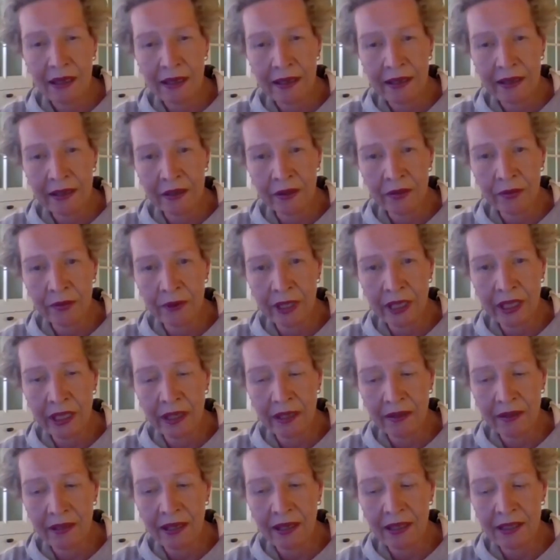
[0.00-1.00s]
I agree
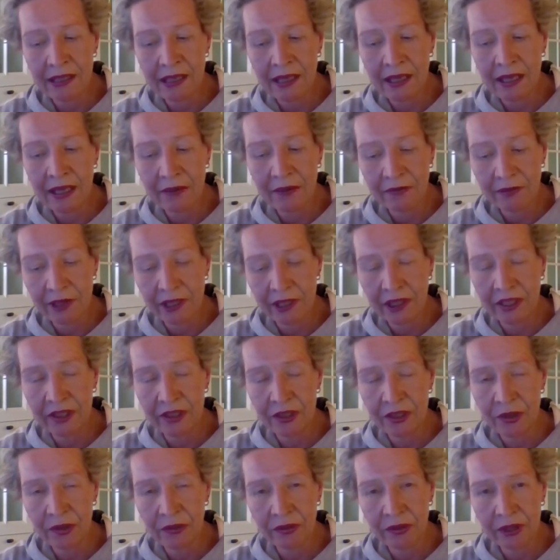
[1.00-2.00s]
that I really
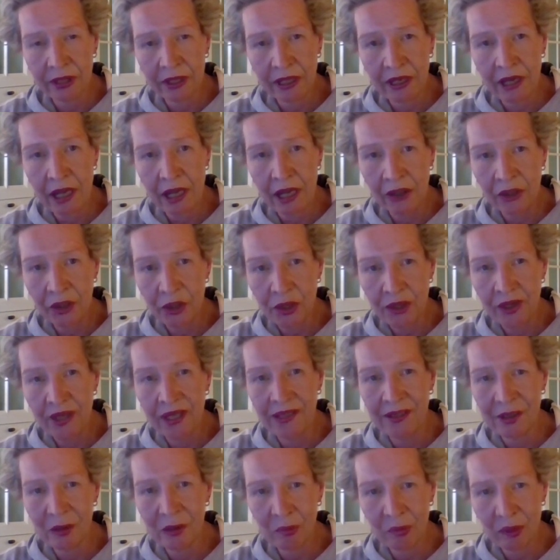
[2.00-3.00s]
do think culture
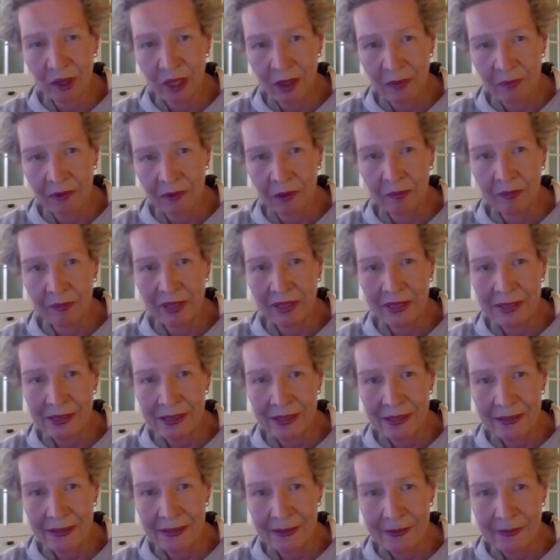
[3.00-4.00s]
is a people
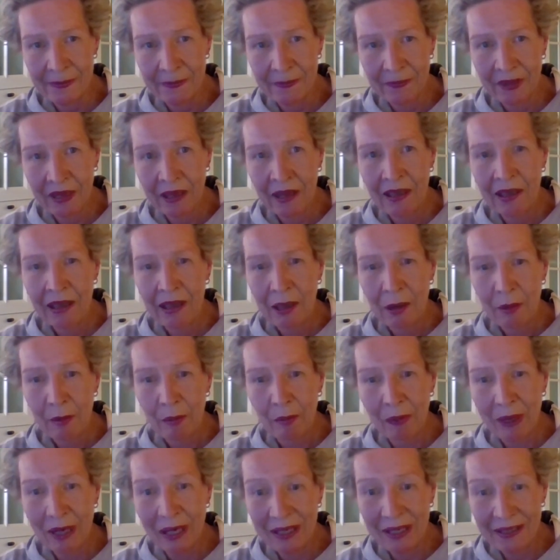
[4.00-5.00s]
business.
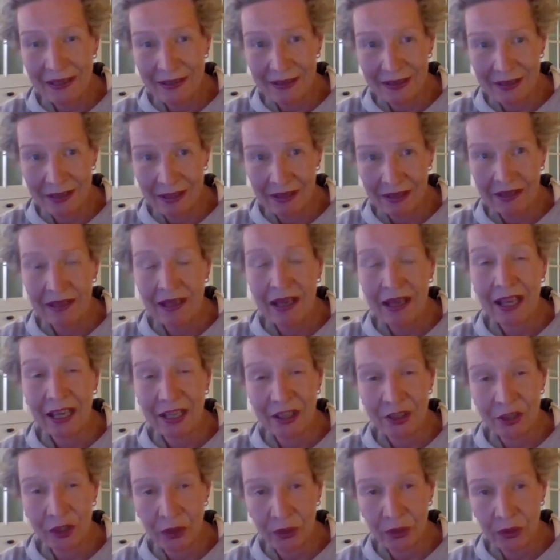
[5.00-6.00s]
But I
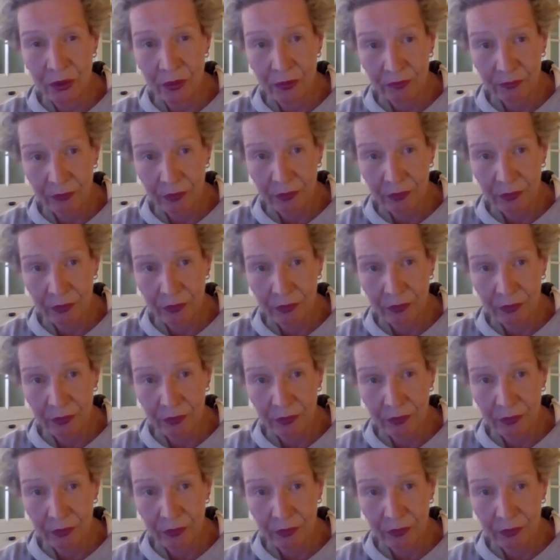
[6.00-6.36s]
do